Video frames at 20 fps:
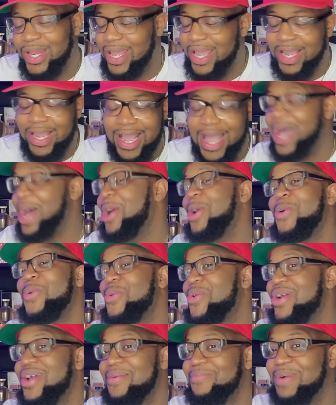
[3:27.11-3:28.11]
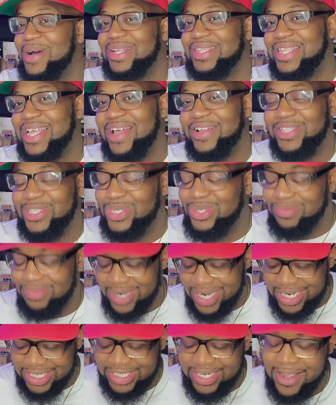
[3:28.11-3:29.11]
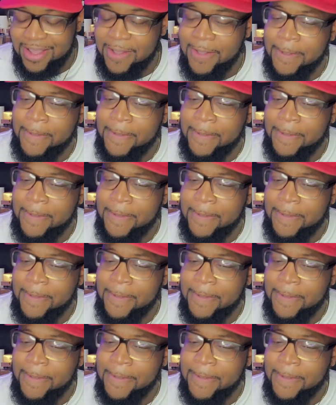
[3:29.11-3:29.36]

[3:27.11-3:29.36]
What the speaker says: Like, I don't worry about that too much.